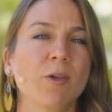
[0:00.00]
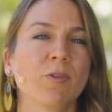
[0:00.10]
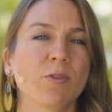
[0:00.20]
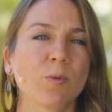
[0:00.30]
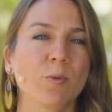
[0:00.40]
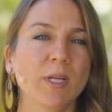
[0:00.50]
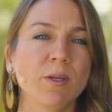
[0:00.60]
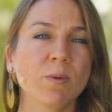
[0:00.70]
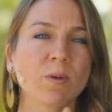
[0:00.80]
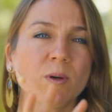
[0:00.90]
So
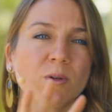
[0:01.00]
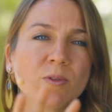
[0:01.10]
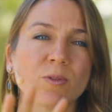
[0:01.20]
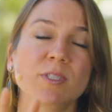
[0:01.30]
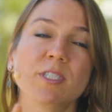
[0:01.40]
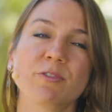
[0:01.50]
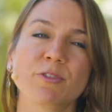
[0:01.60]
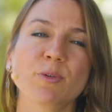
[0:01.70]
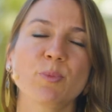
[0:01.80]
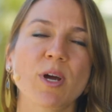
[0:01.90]
we will go through
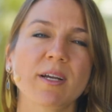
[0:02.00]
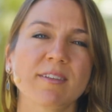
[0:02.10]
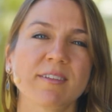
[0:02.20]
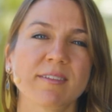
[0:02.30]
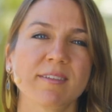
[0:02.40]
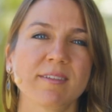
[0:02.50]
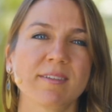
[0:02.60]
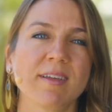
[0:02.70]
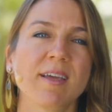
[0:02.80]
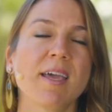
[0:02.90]
different
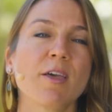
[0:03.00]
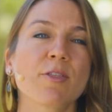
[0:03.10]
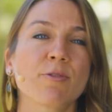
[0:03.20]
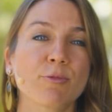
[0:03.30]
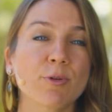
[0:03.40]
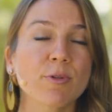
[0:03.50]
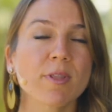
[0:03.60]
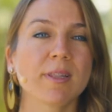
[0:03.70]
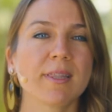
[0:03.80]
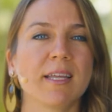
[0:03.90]
practices through
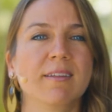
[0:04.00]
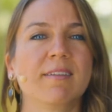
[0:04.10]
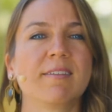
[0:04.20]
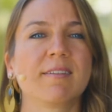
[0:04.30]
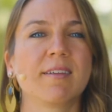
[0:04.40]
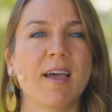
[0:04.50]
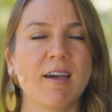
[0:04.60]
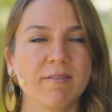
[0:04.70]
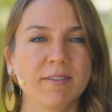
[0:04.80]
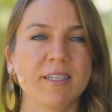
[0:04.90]
the lens of